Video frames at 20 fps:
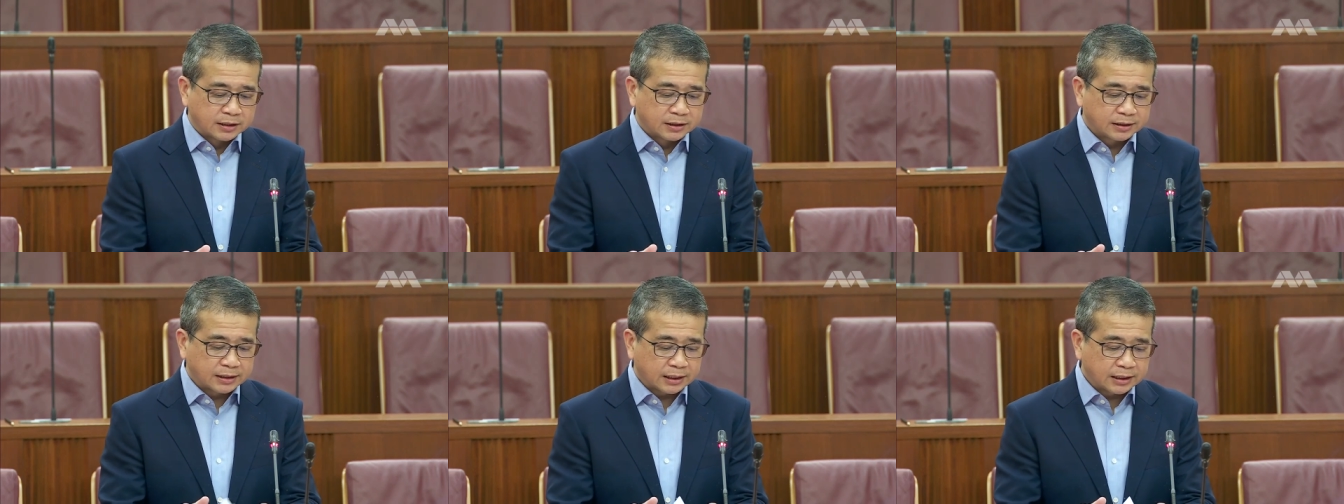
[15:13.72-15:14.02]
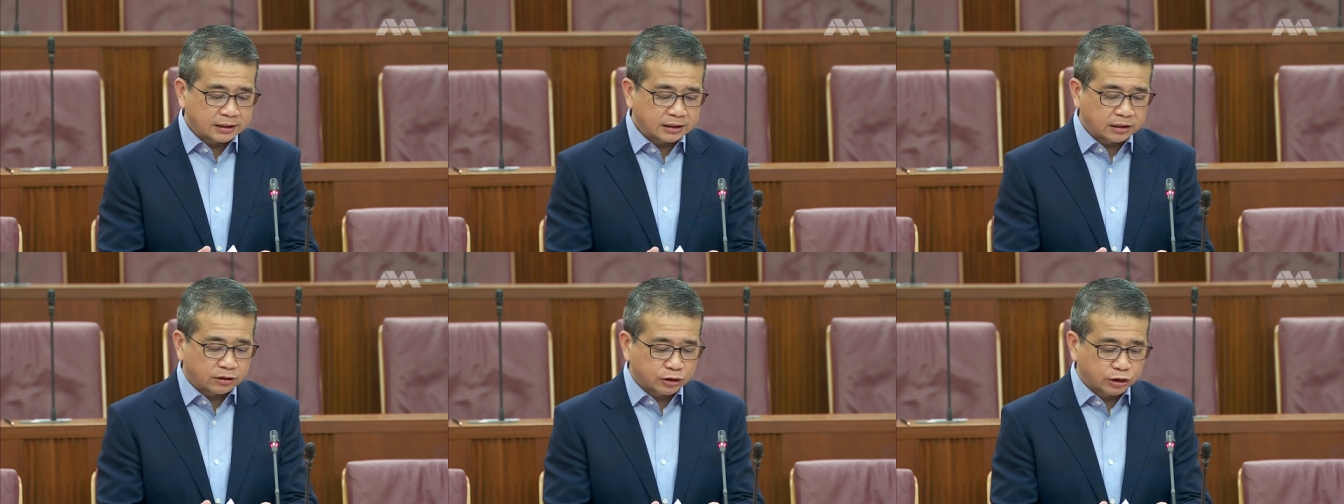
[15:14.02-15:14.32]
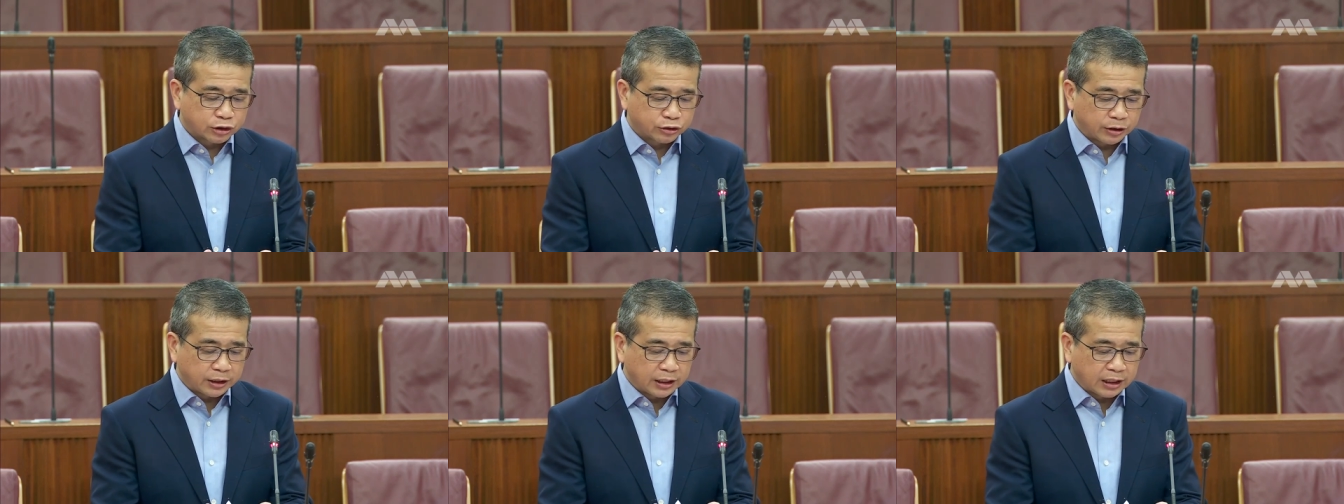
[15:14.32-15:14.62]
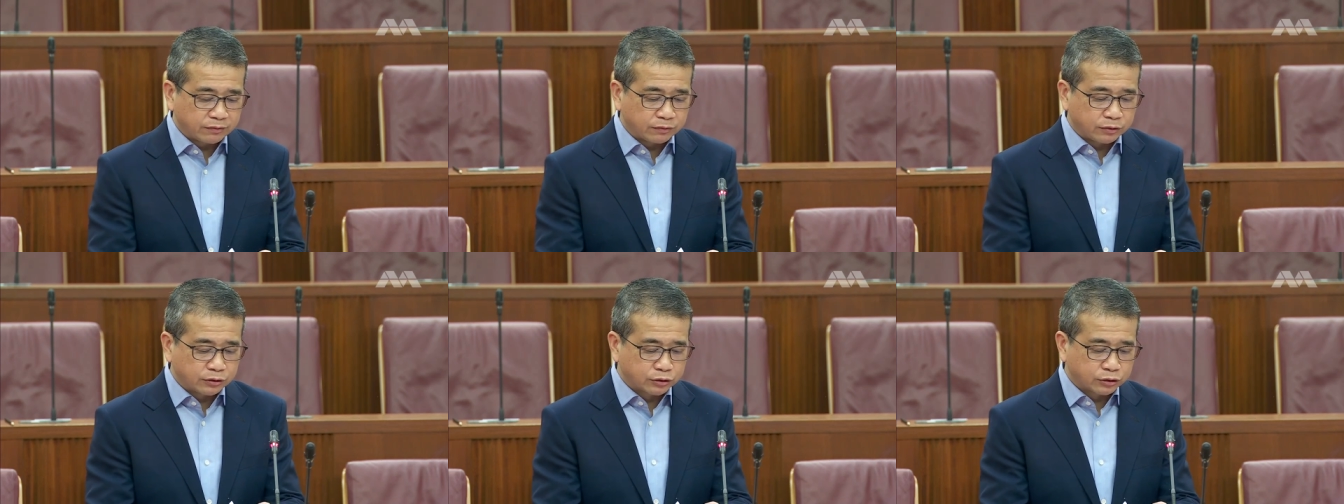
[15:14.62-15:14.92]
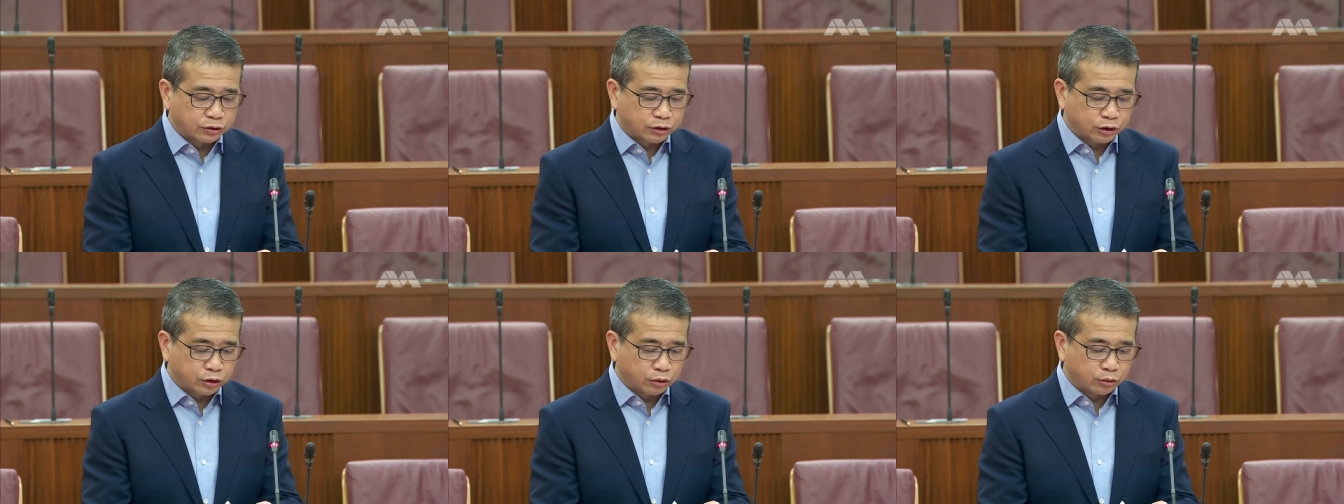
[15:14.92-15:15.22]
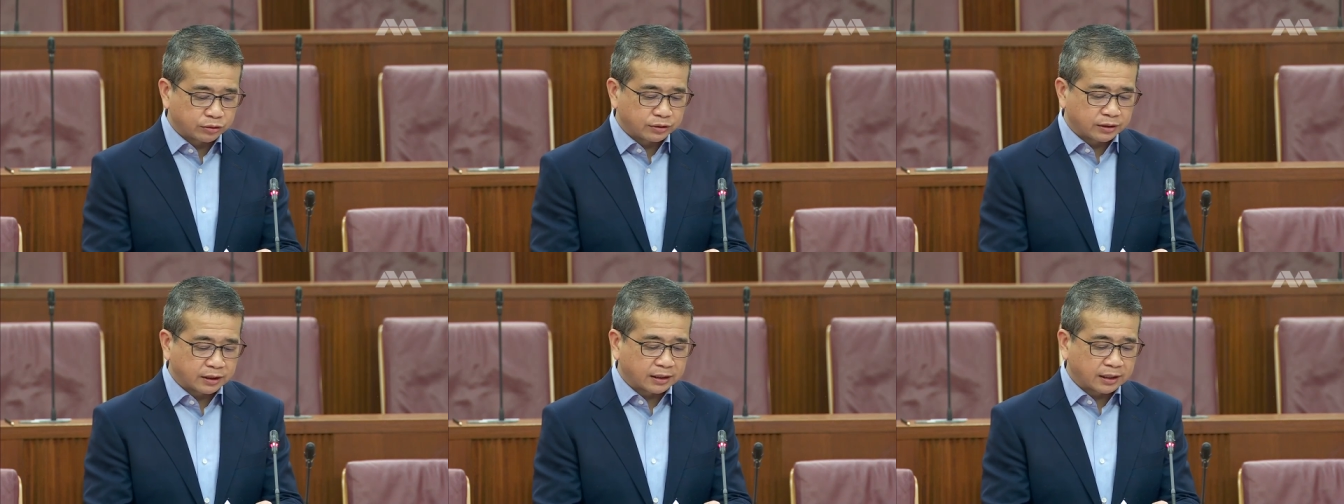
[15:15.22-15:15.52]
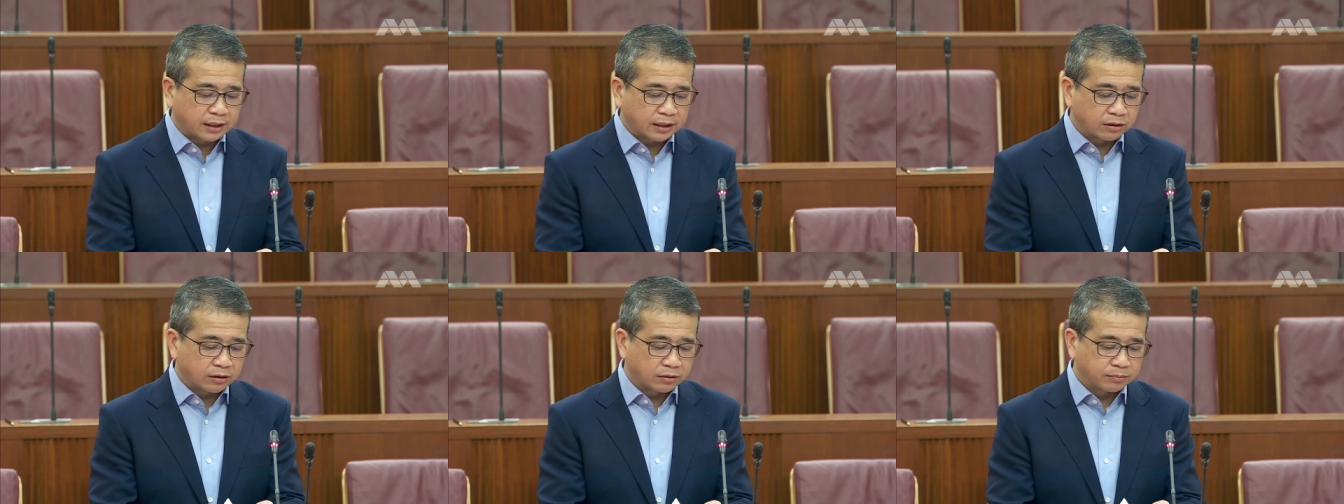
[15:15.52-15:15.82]
Studies in Australia have also showed that
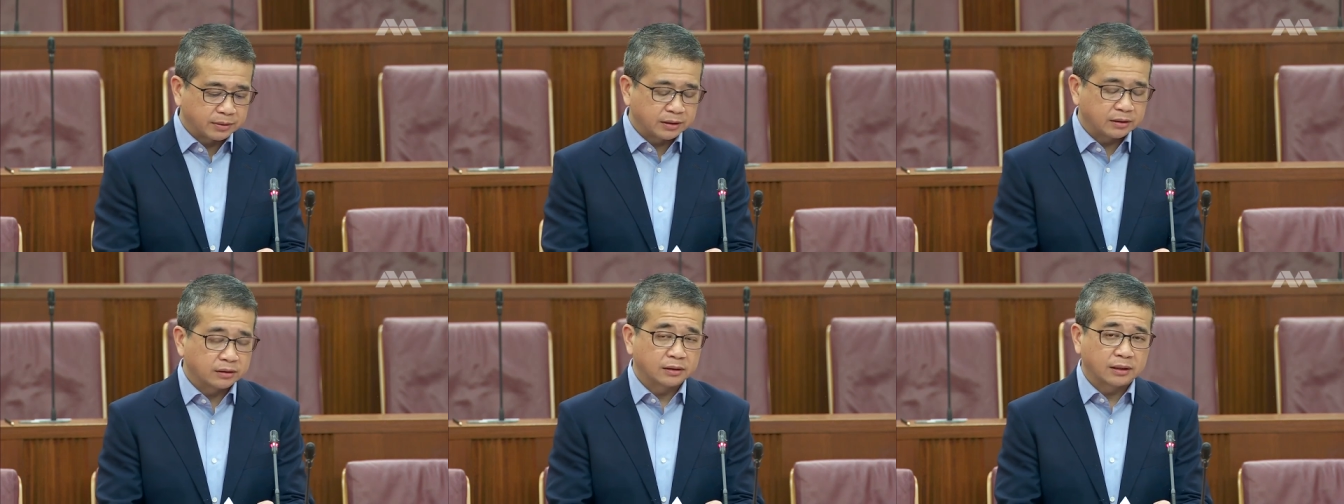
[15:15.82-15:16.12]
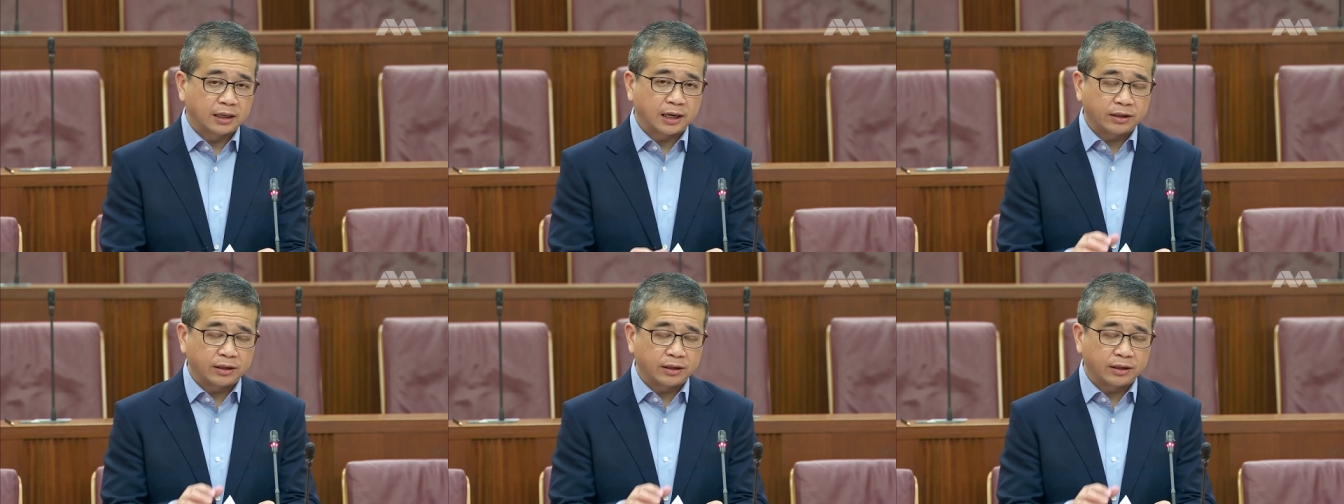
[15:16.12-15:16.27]
there had not, be,